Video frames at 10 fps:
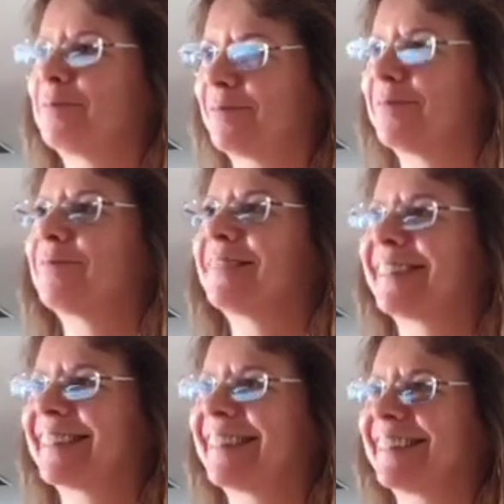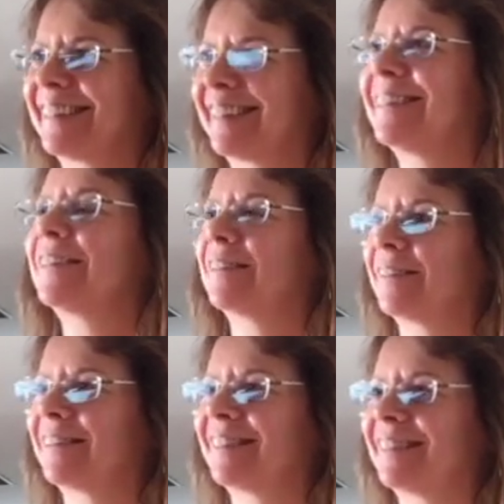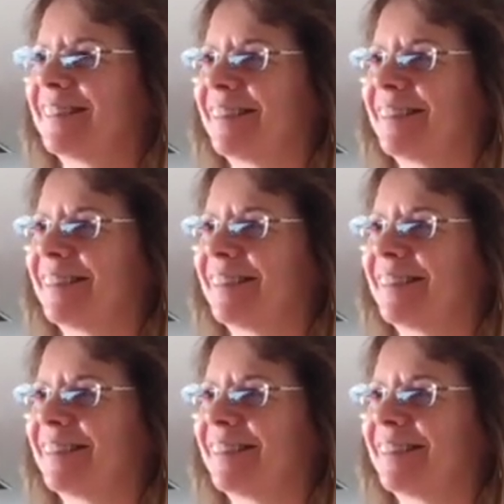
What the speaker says: and he really said, oh, well, you